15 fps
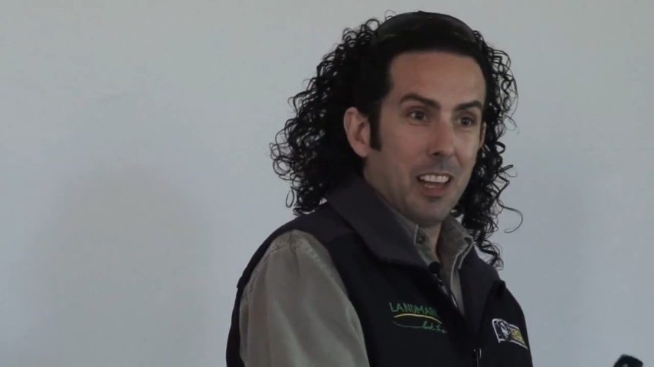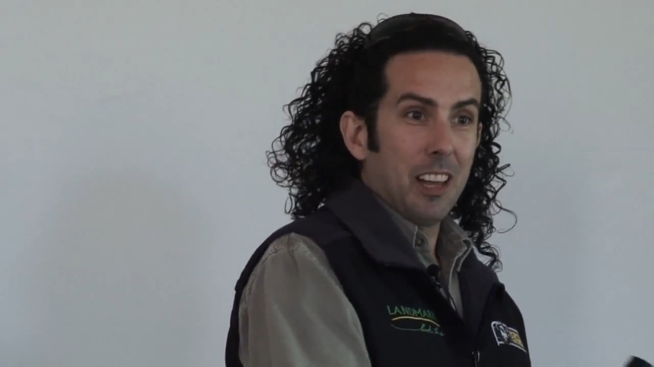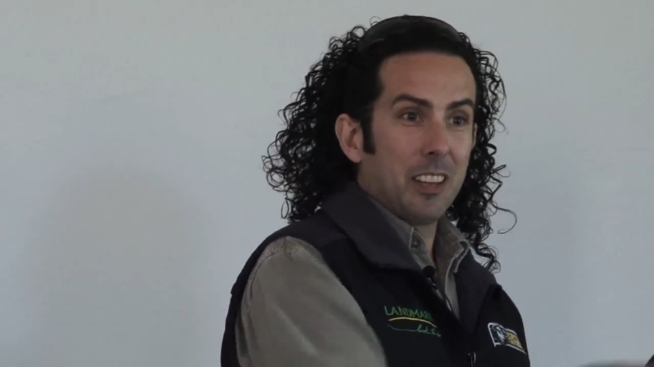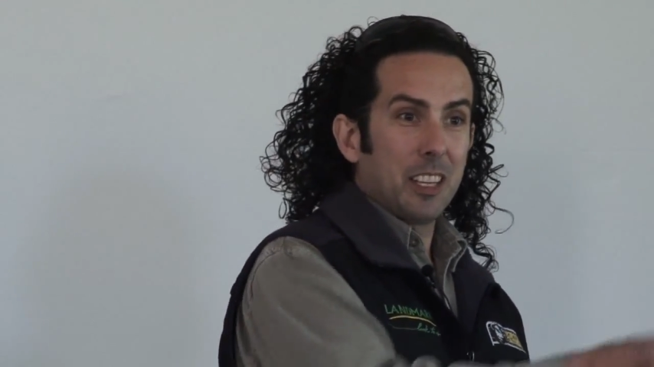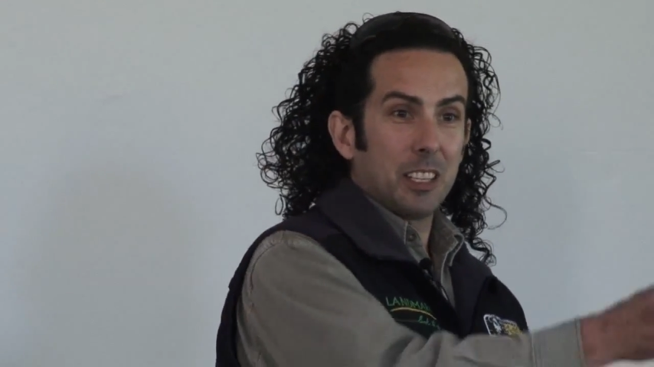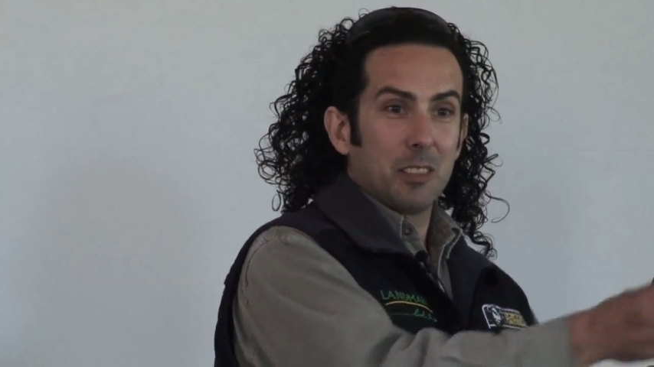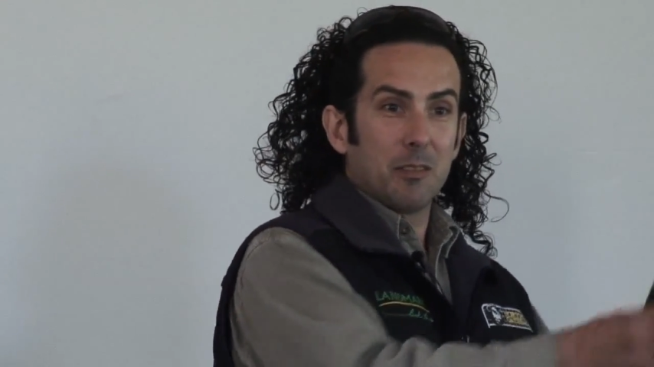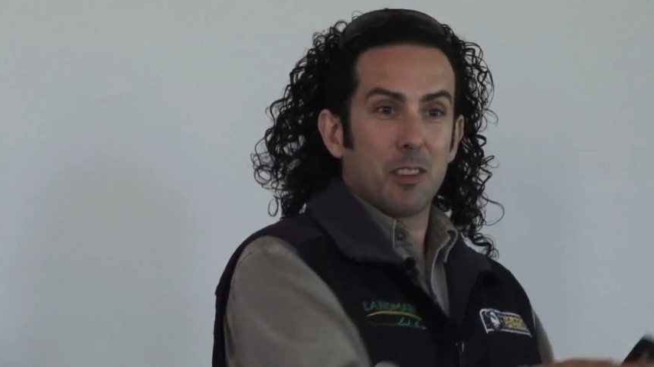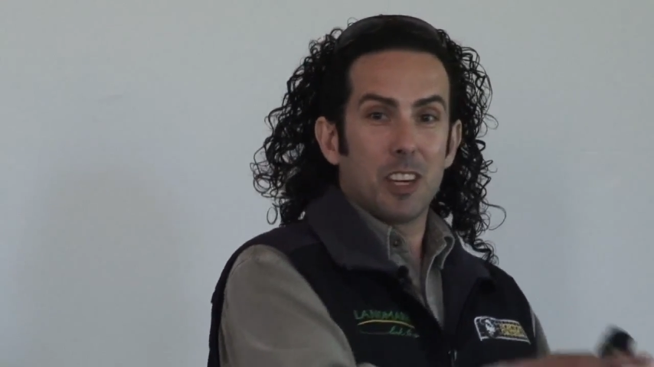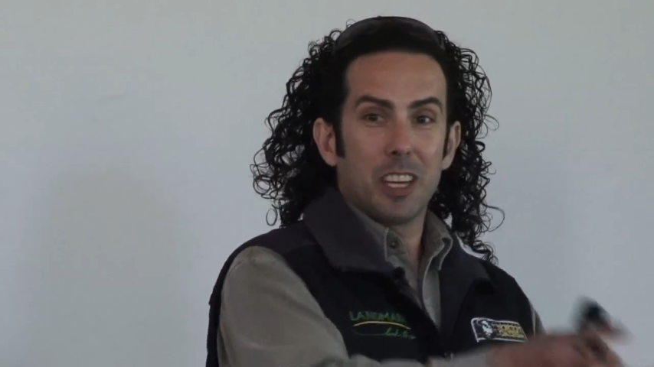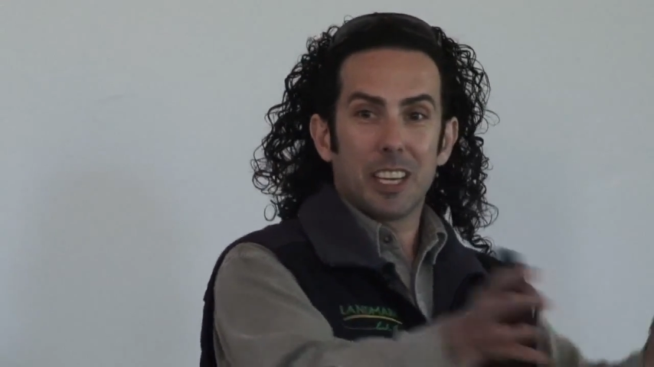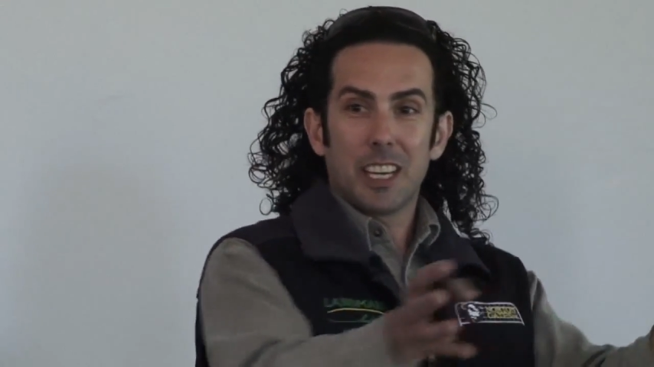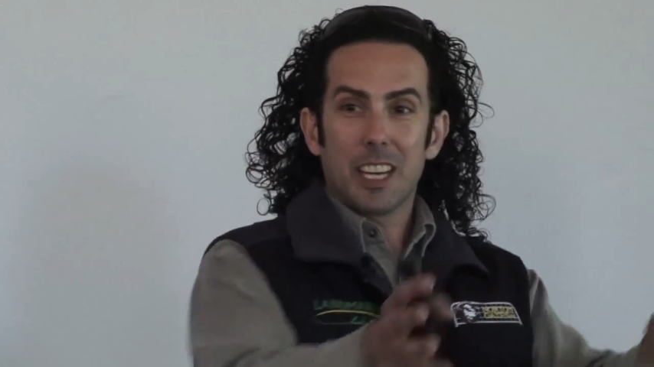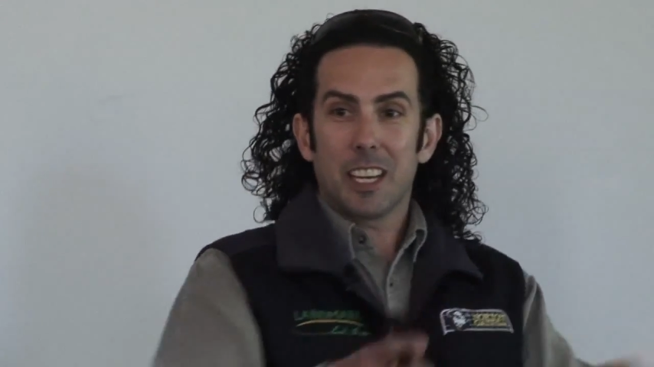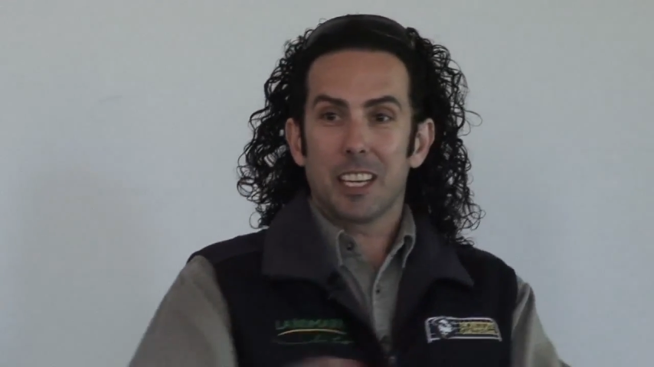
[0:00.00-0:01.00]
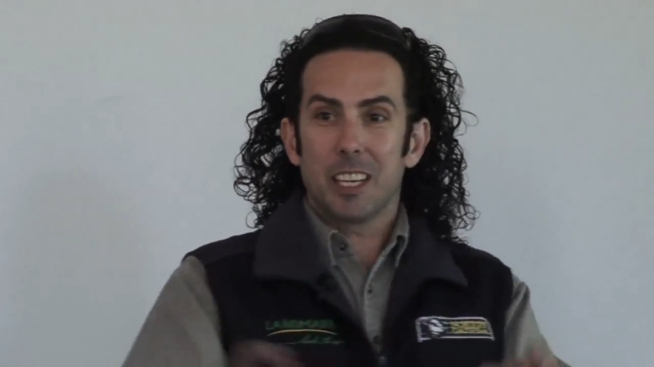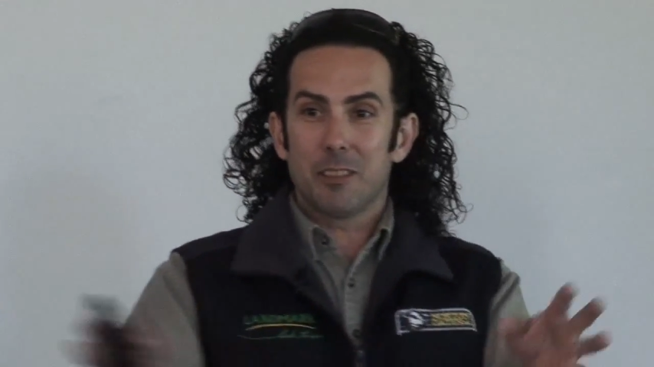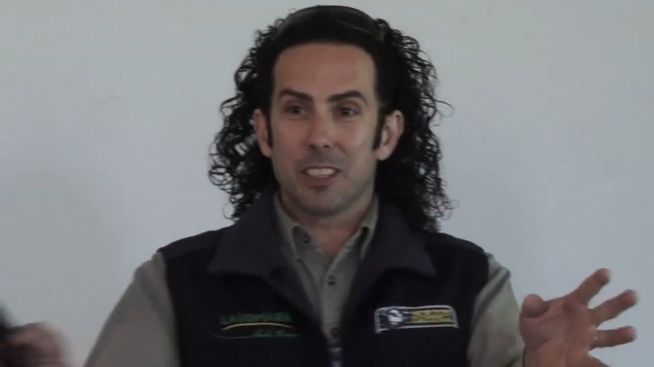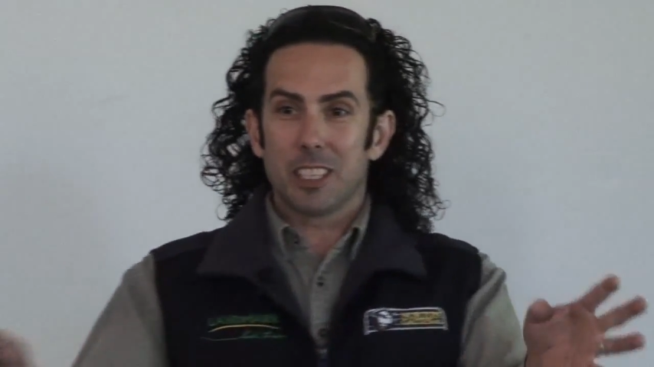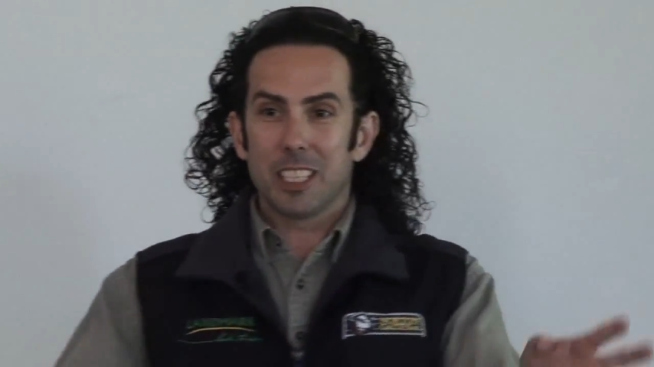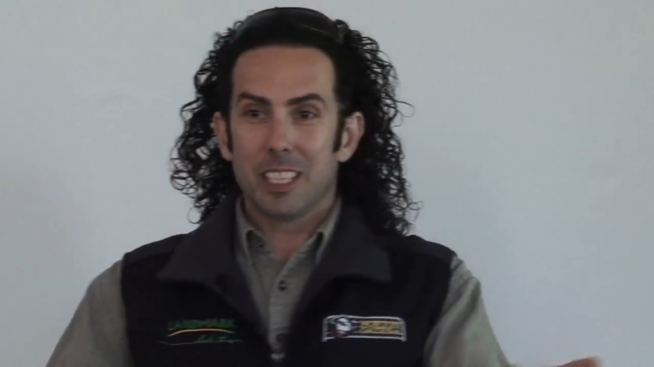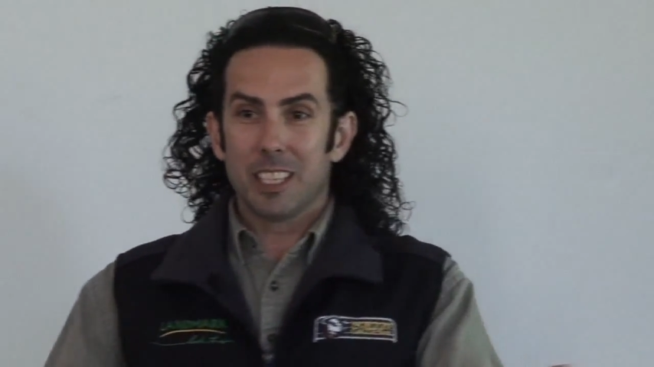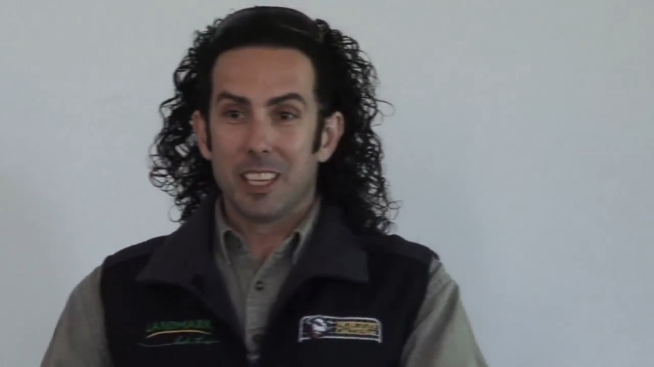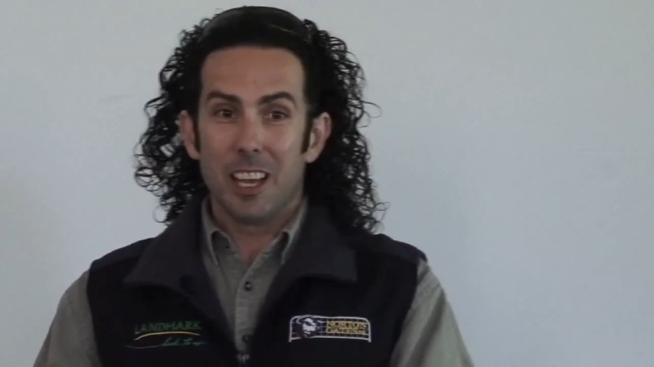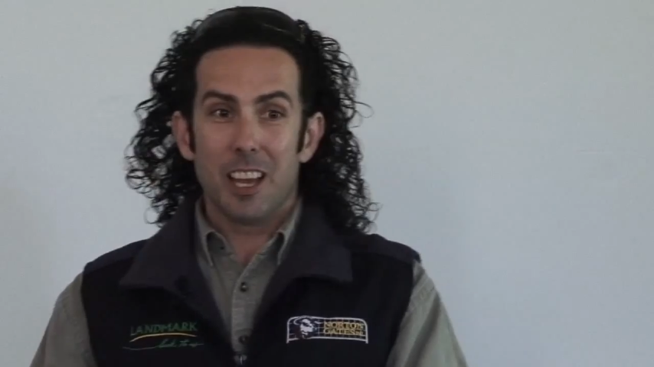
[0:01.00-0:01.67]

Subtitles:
and then divide it out evenly.